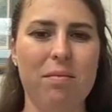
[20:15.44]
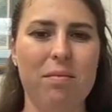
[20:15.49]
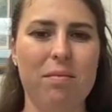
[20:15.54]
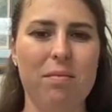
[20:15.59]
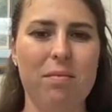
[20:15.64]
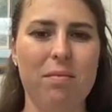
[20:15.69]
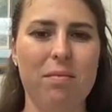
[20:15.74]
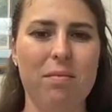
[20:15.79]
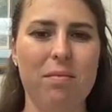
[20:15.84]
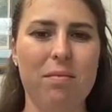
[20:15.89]

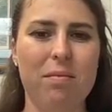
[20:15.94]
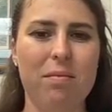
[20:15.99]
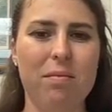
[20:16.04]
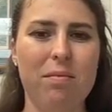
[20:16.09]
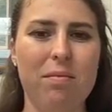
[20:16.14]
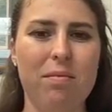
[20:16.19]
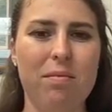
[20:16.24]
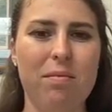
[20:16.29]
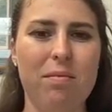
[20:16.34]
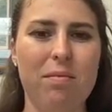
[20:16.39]

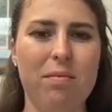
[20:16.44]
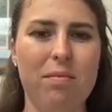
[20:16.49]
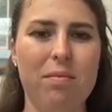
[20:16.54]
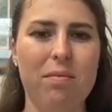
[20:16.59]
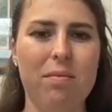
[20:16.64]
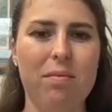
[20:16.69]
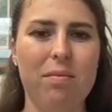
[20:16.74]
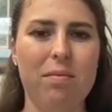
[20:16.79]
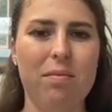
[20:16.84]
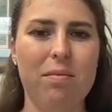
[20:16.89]

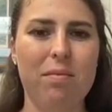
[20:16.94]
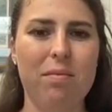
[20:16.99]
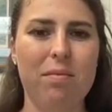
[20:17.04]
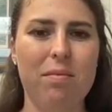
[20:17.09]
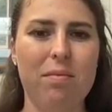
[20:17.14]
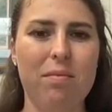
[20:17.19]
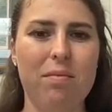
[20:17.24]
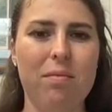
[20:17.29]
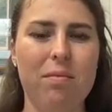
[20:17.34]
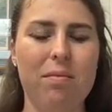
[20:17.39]

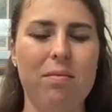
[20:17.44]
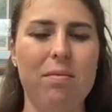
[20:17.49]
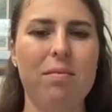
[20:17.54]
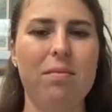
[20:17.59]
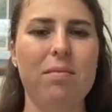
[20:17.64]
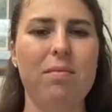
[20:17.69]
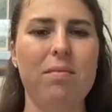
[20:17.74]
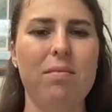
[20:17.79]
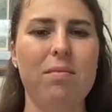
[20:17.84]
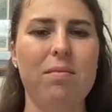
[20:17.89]

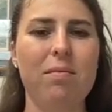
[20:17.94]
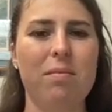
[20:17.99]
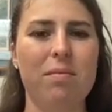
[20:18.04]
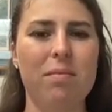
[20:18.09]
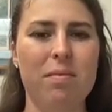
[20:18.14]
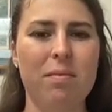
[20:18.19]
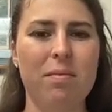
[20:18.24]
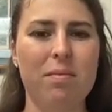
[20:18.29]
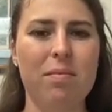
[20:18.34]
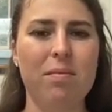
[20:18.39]

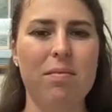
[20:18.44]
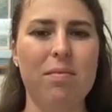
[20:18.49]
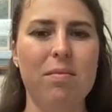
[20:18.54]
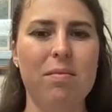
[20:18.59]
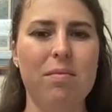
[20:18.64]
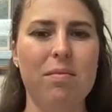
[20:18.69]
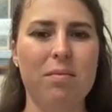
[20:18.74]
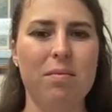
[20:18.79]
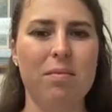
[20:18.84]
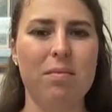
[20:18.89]

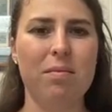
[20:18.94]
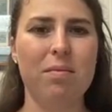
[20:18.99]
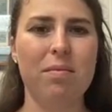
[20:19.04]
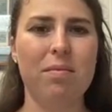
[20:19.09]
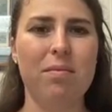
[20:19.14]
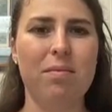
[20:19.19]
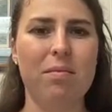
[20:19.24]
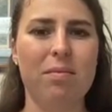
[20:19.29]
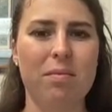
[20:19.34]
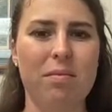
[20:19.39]

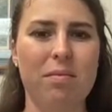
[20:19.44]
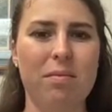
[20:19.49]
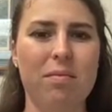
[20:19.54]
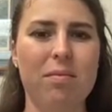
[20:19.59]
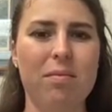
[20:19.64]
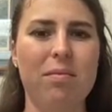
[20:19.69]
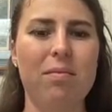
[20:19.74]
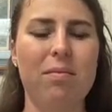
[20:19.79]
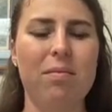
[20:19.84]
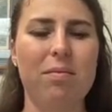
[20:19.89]

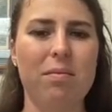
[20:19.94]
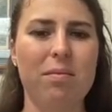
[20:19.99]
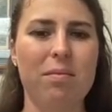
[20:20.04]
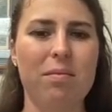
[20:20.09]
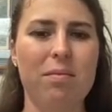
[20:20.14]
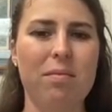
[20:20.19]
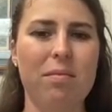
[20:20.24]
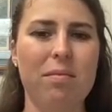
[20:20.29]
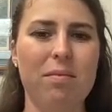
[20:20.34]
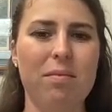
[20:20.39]

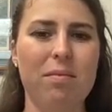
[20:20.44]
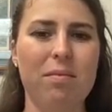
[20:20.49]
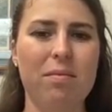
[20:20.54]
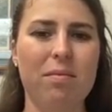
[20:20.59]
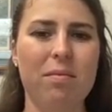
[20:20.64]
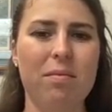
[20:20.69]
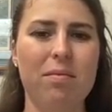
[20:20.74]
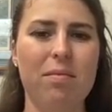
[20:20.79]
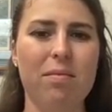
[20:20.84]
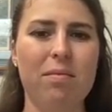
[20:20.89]

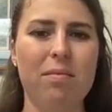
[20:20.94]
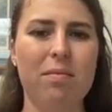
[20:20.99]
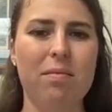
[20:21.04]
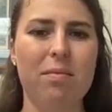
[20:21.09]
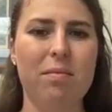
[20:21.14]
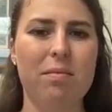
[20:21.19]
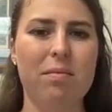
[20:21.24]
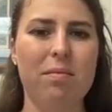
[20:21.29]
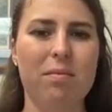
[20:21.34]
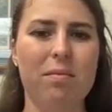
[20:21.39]

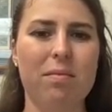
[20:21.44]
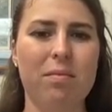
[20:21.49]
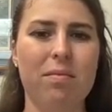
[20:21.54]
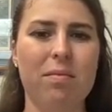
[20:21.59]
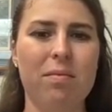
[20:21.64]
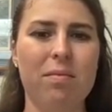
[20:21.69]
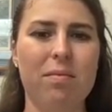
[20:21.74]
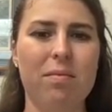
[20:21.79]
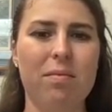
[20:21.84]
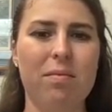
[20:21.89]

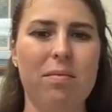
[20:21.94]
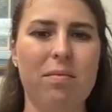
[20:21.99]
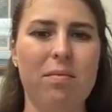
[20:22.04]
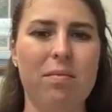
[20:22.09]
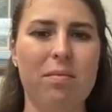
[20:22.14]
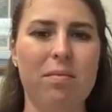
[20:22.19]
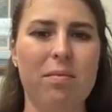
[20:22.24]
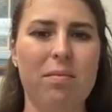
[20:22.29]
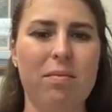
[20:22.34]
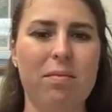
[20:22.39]

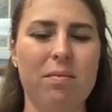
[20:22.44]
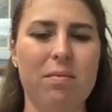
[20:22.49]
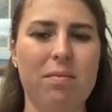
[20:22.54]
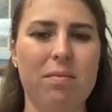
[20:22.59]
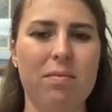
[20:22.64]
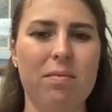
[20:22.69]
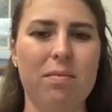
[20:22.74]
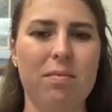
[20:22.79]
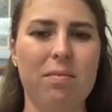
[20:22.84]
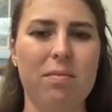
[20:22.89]

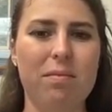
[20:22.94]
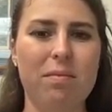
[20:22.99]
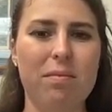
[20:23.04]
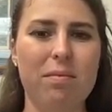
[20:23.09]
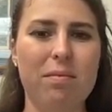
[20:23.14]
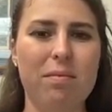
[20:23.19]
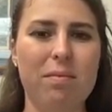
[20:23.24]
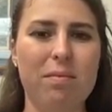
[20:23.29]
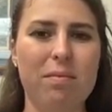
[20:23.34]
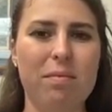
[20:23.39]
No words are spoken by the person on screen.